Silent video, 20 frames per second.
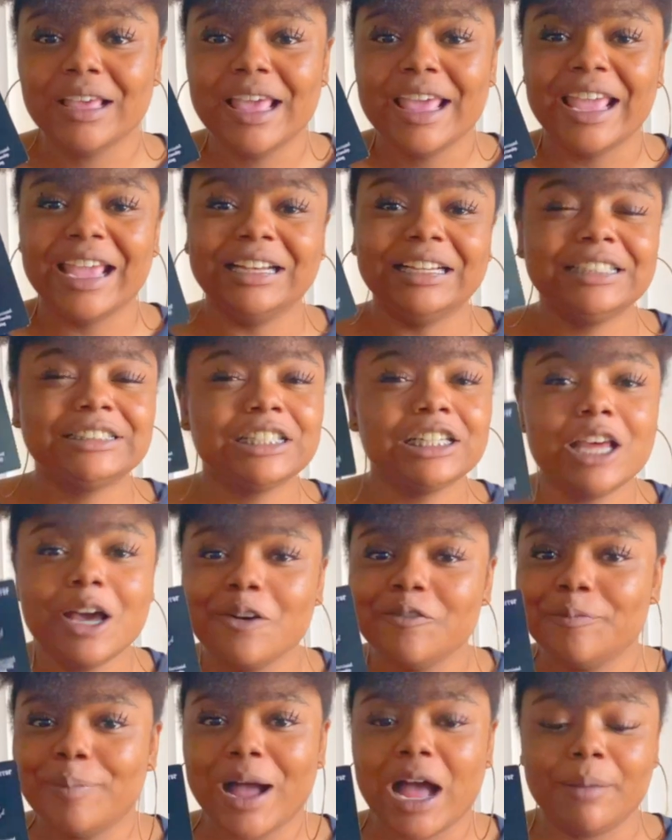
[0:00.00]
And he's
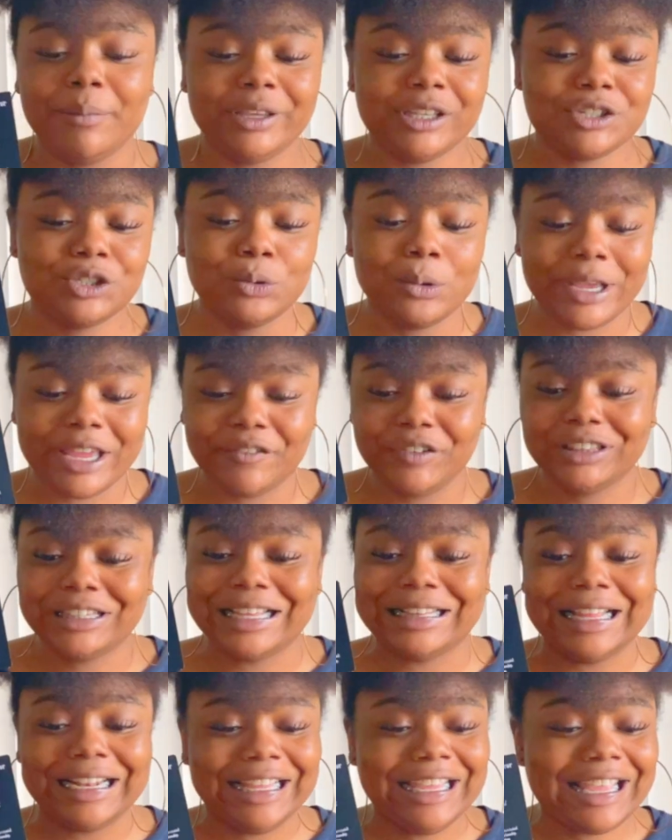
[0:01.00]
love bombing. He's doing everything
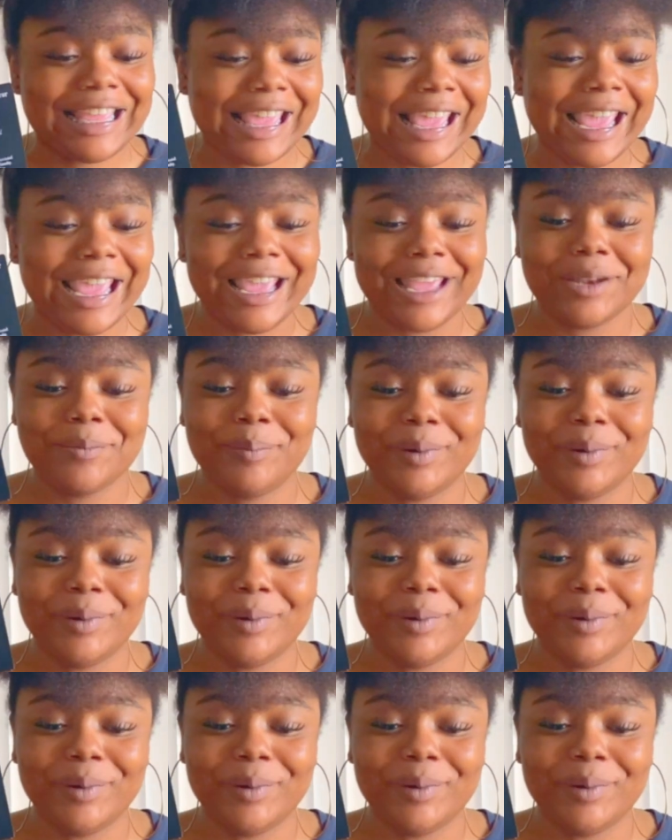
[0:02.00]
that he can,